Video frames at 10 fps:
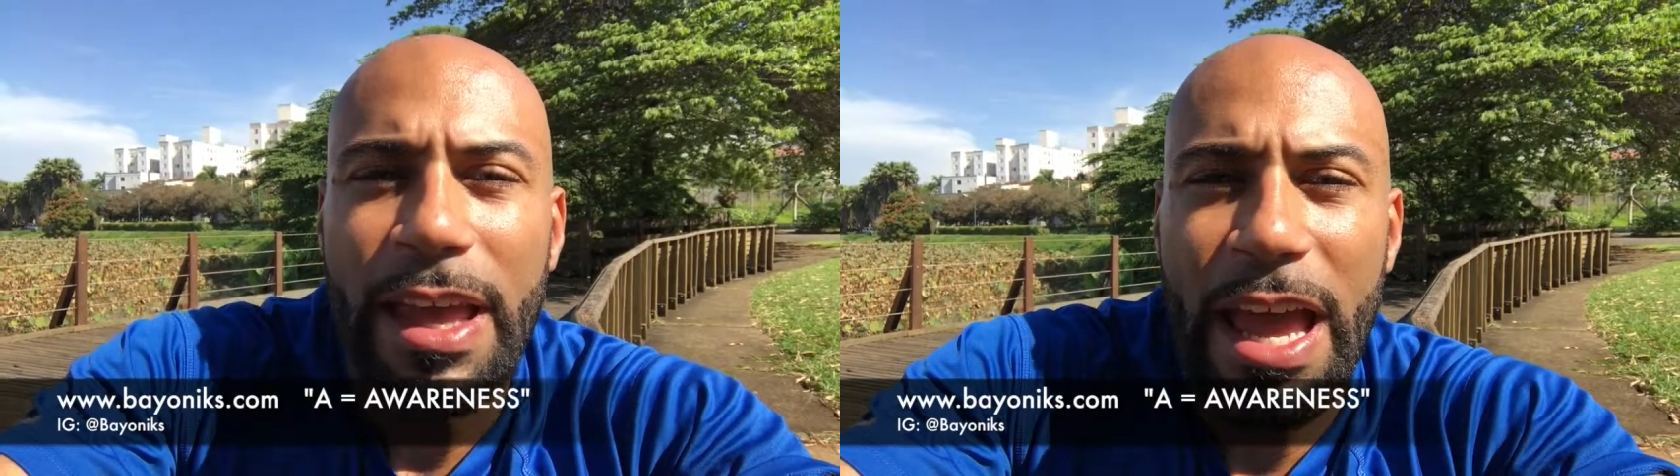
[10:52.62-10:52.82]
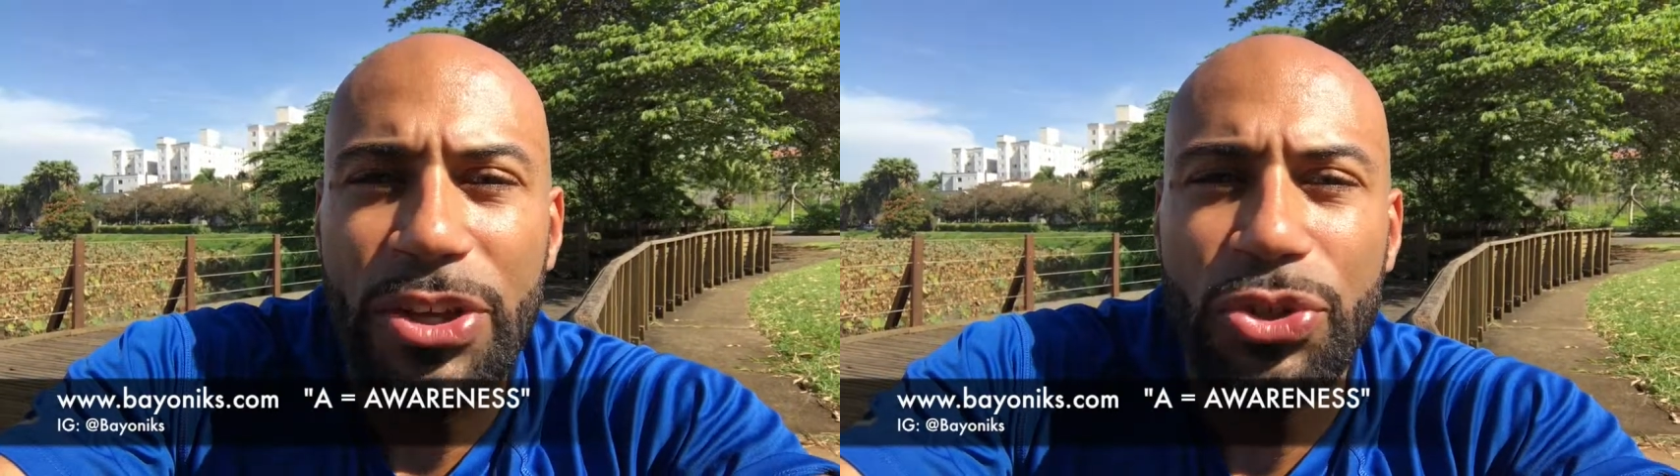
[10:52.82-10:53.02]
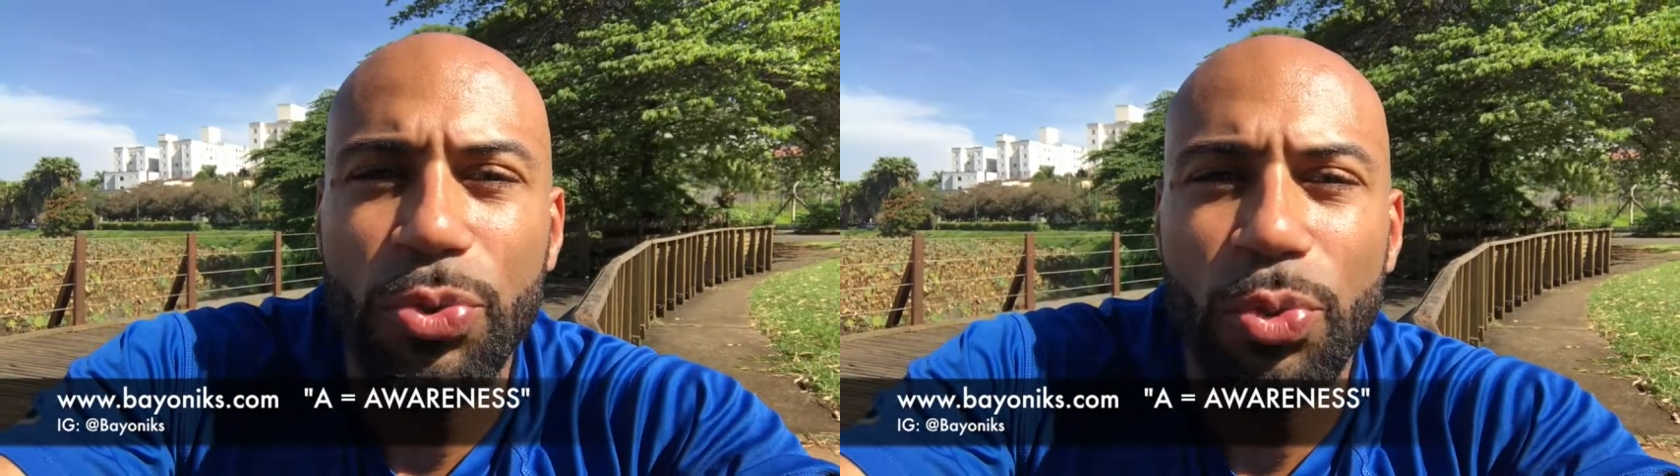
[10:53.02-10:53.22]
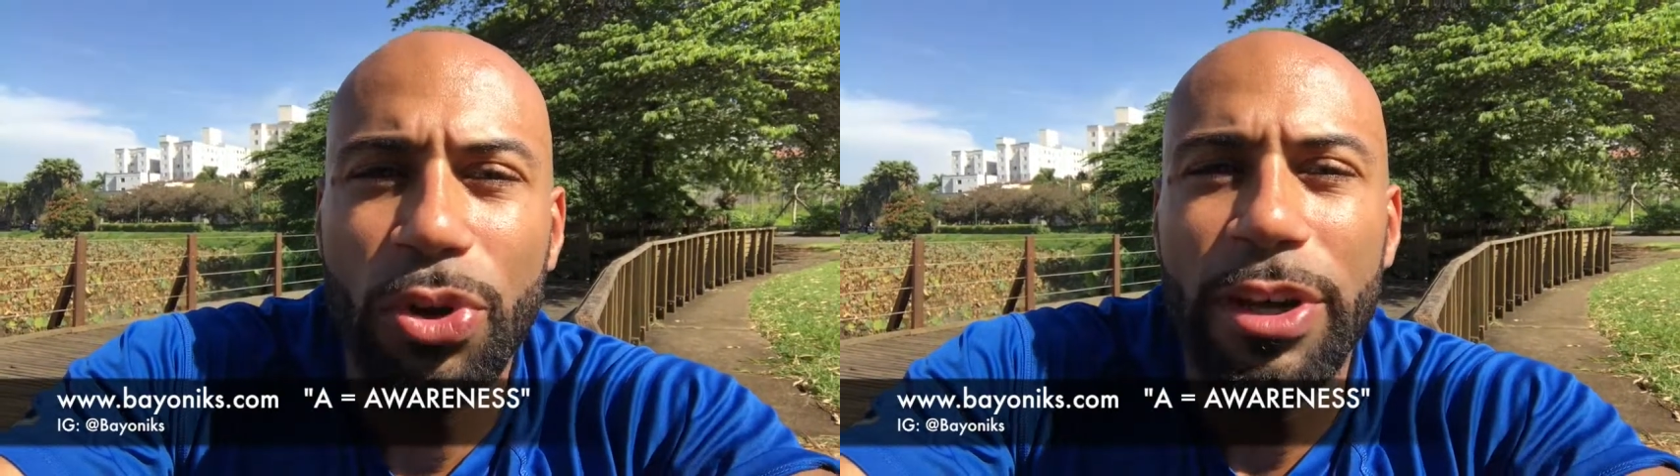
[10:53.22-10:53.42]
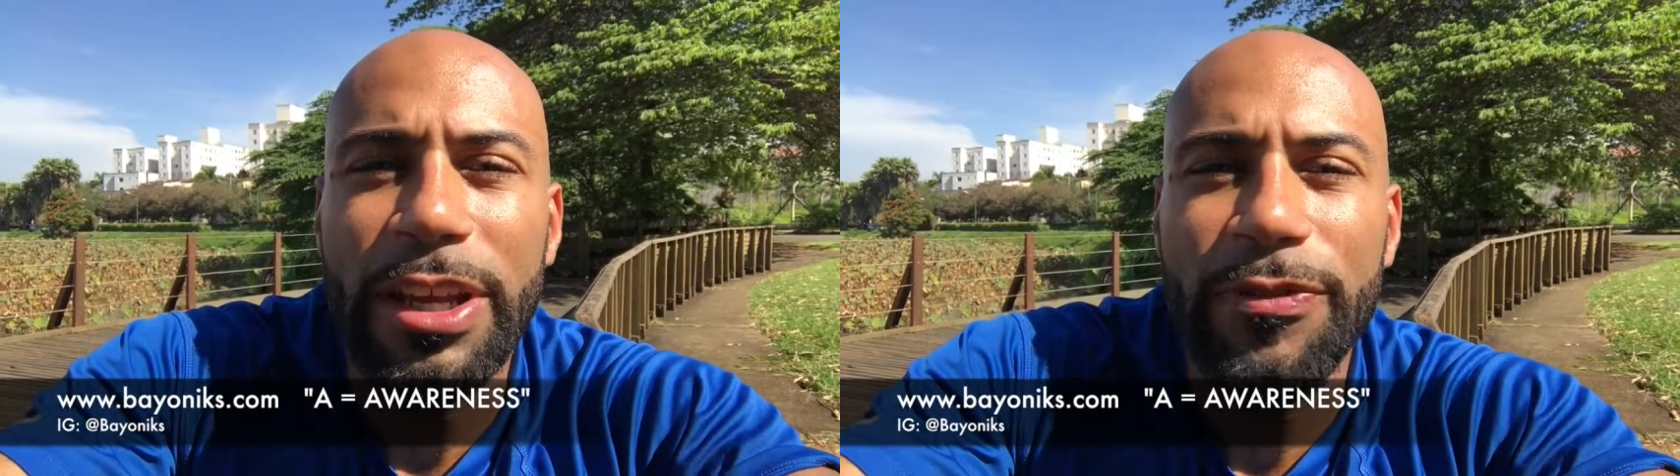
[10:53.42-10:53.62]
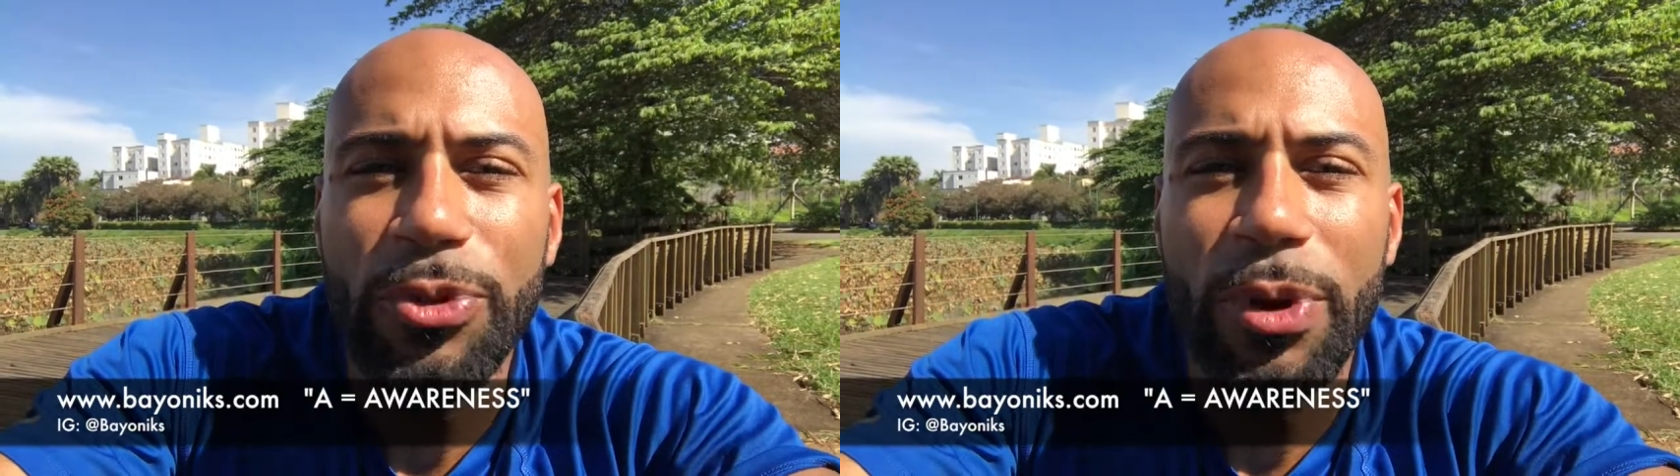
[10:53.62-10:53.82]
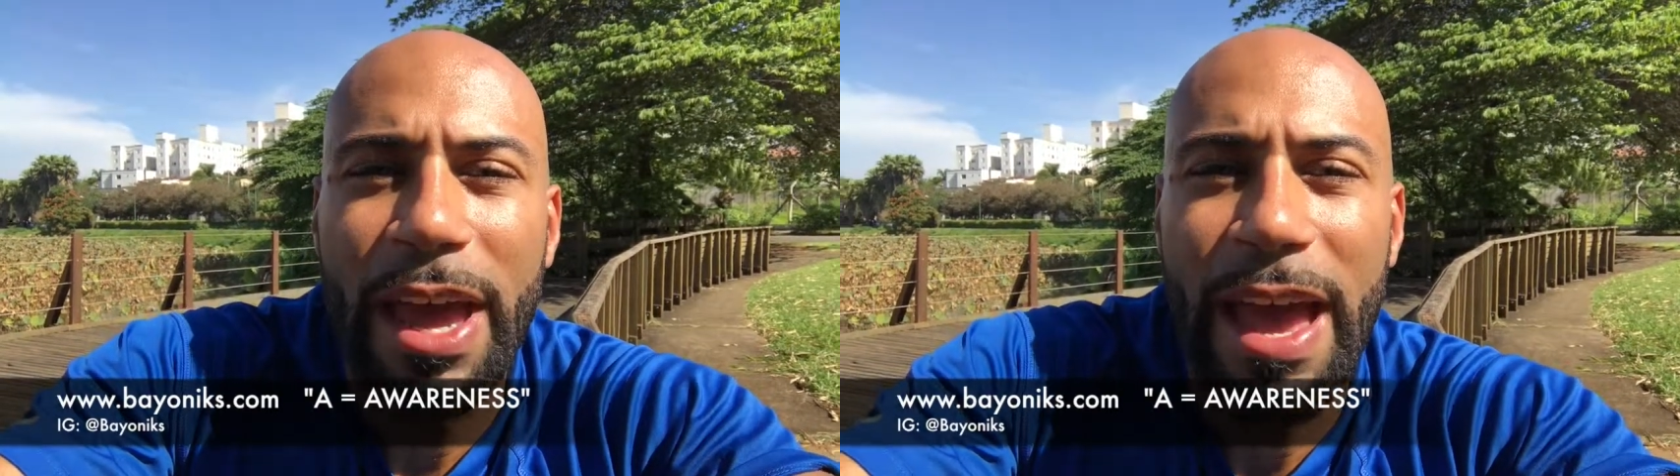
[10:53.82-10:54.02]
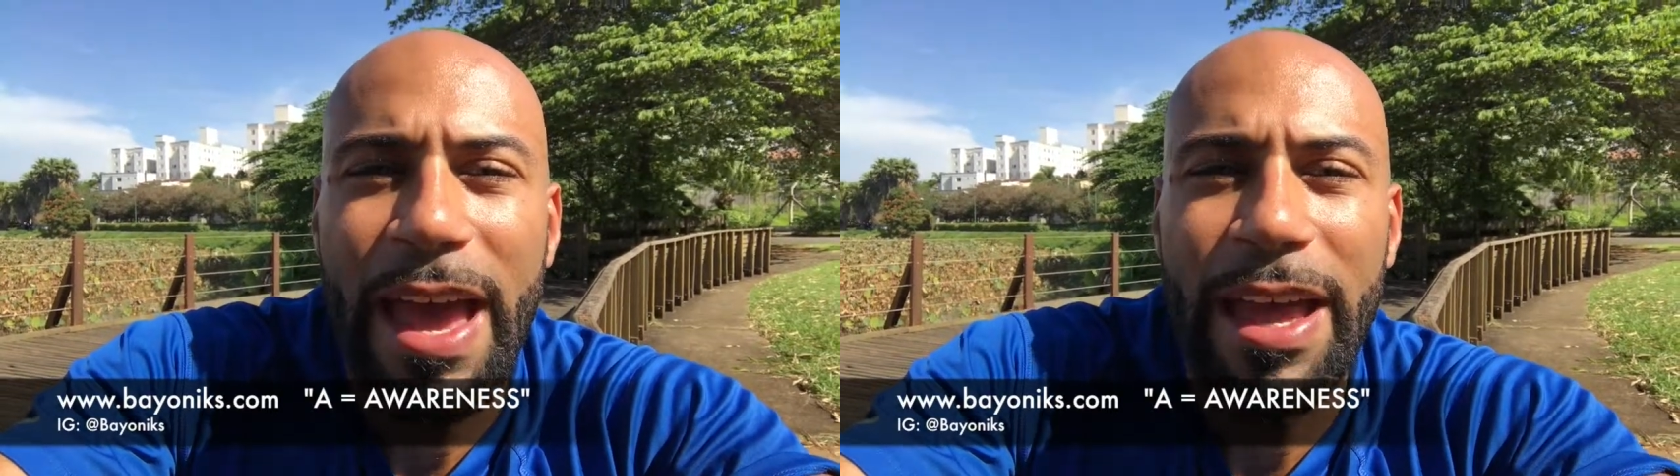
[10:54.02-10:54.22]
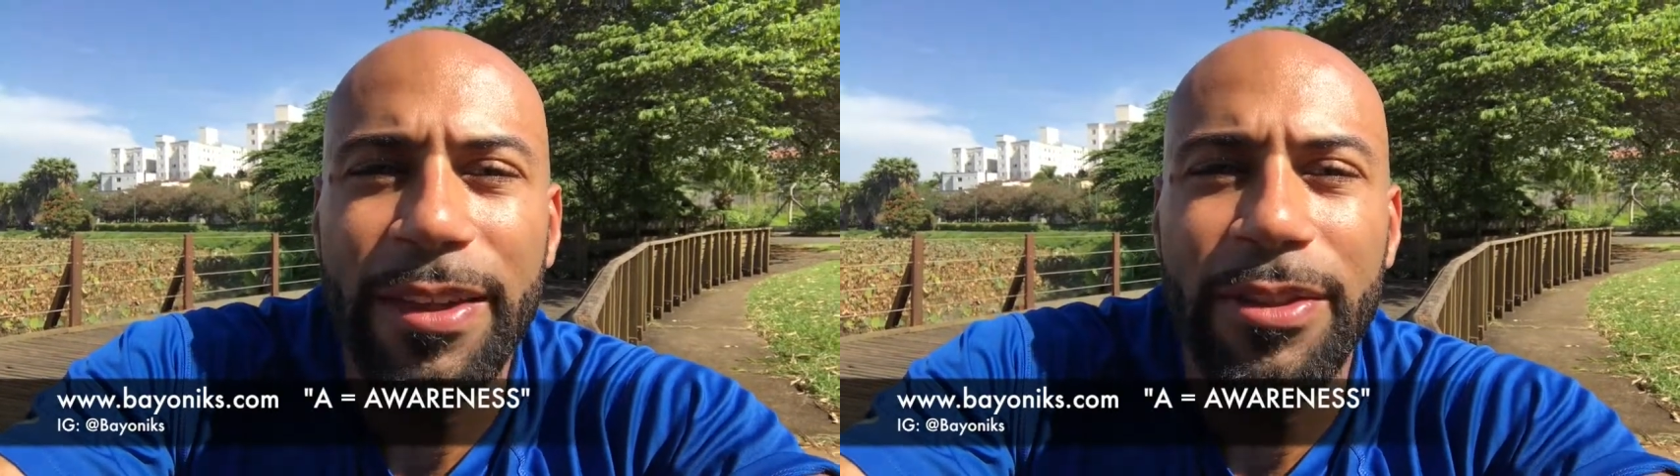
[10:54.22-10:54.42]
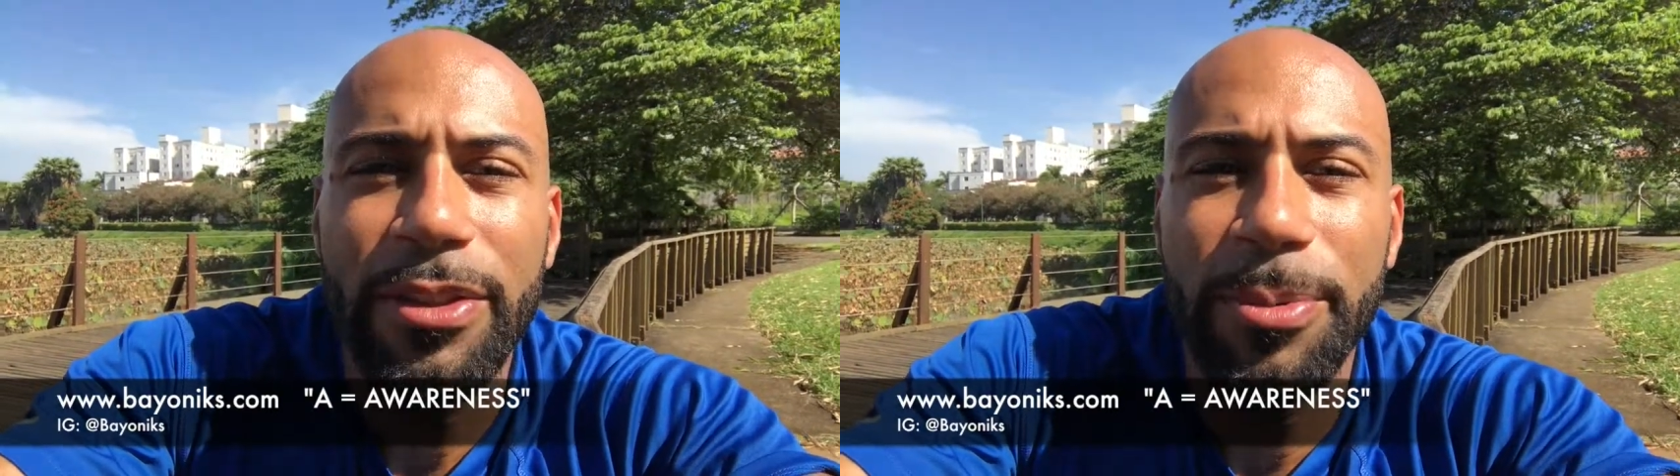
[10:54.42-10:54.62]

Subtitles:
as you would if you had